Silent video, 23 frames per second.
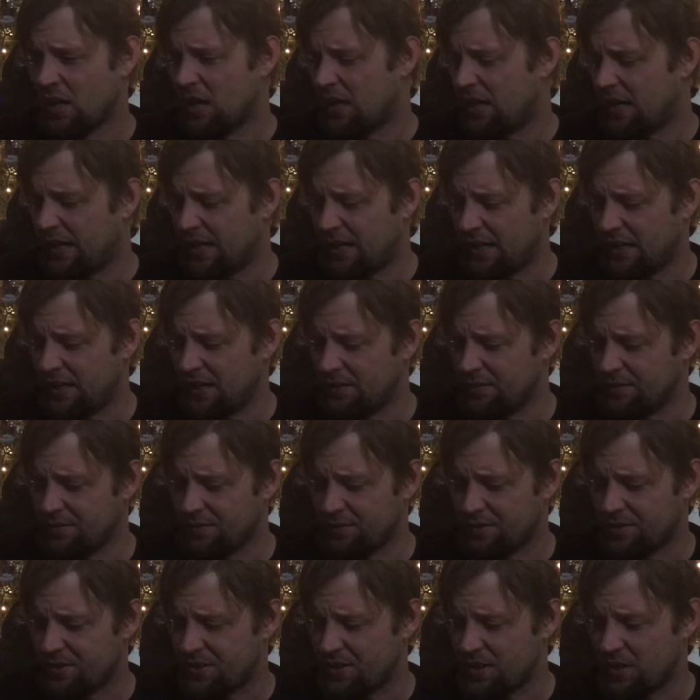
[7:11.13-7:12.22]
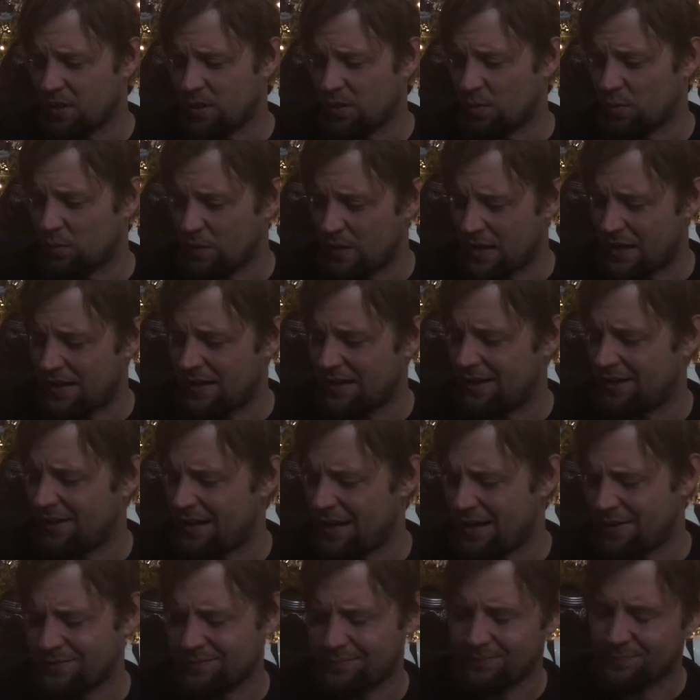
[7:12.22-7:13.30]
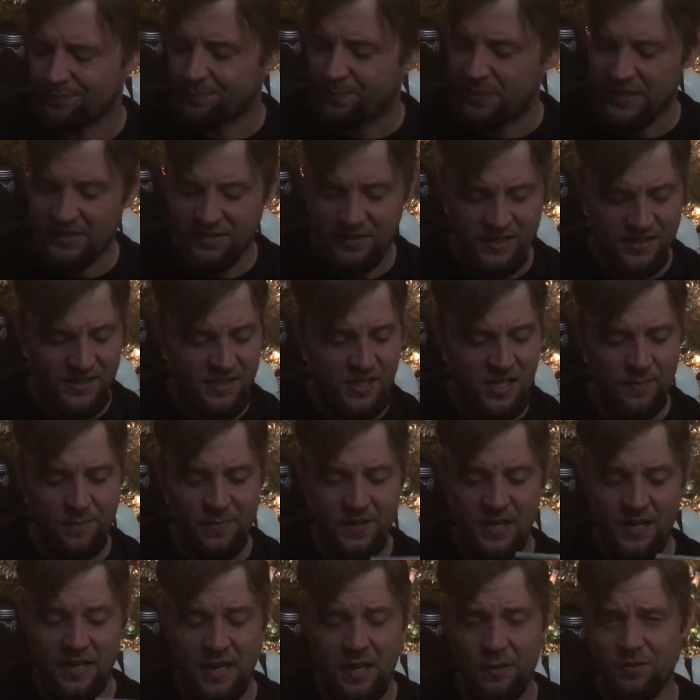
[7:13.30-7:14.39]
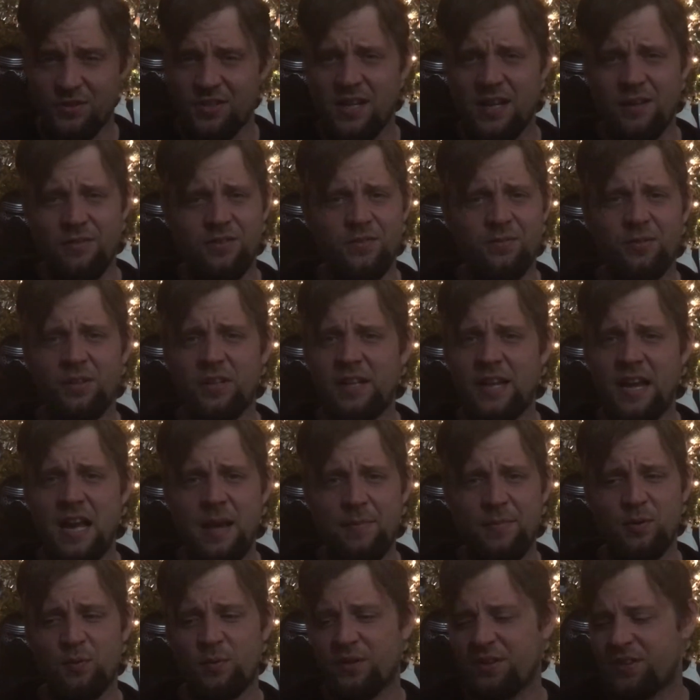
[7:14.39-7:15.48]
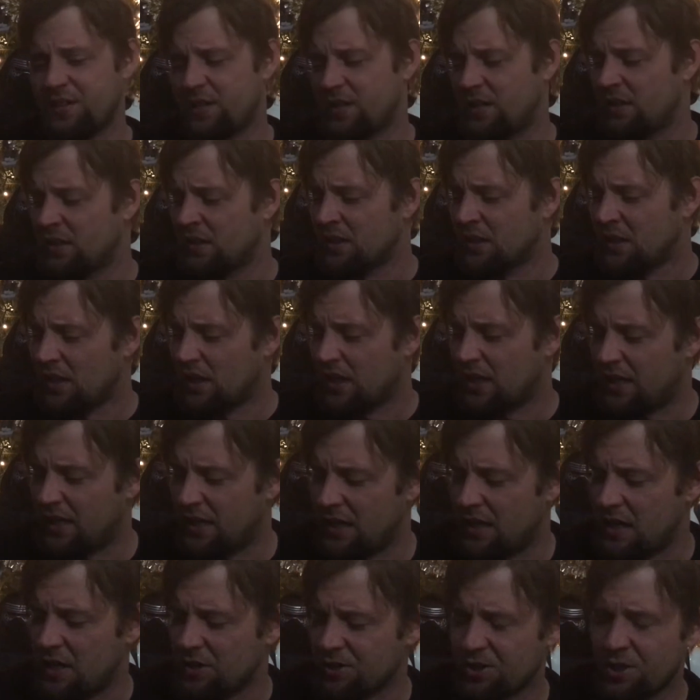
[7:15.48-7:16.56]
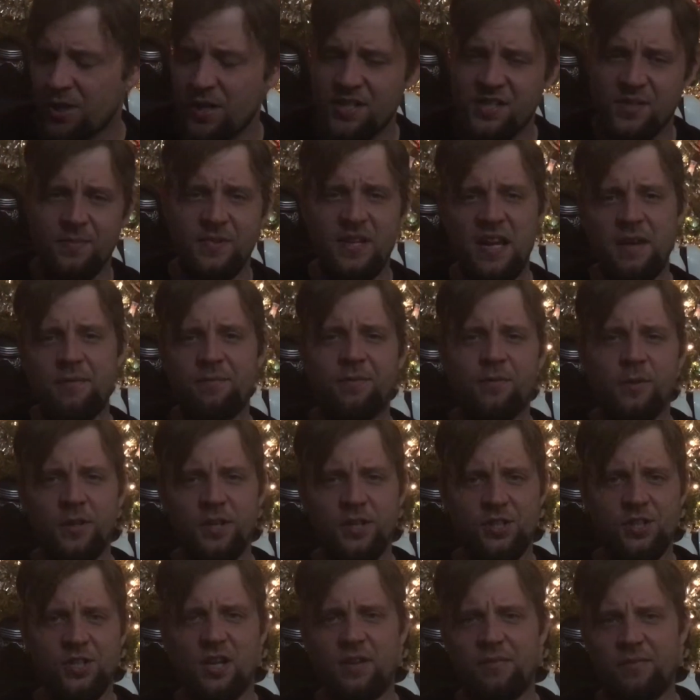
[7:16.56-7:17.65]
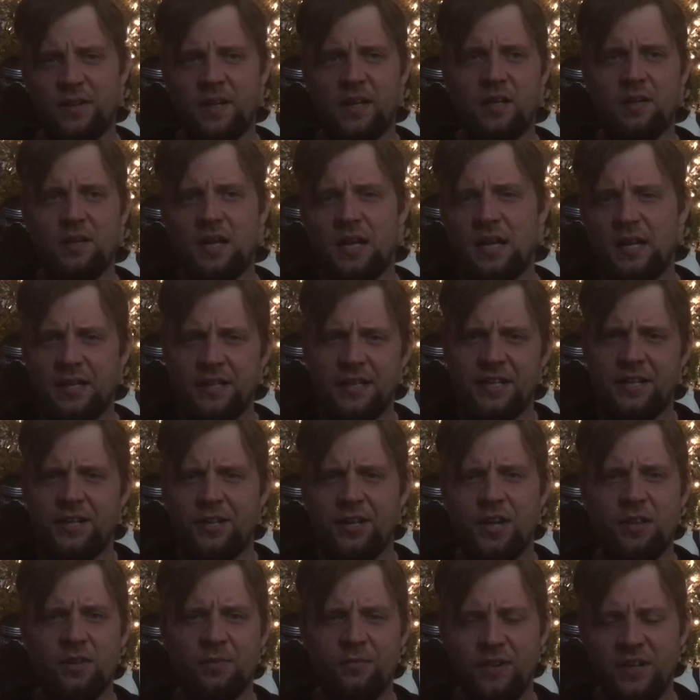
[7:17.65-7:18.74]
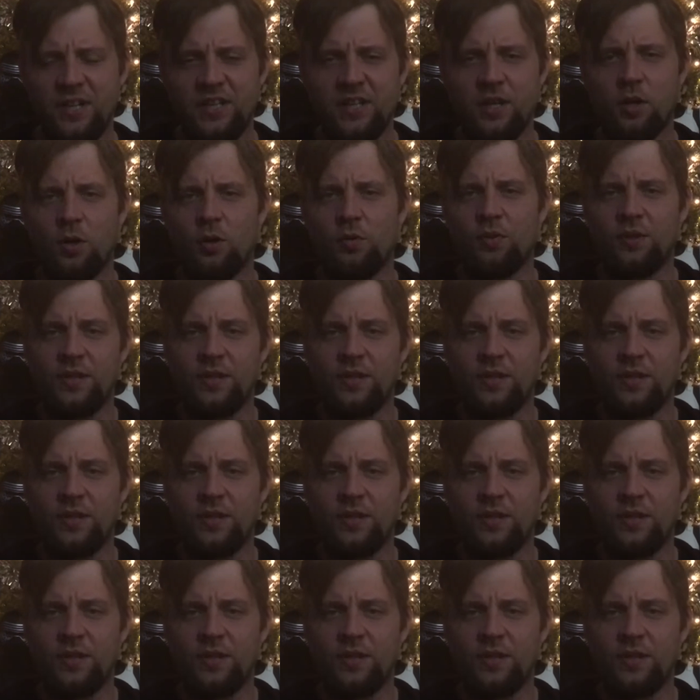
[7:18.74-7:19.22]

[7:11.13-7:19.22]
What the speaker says: So I picked this up, and I was really happy with it. I'll show you some game footage of it in another video.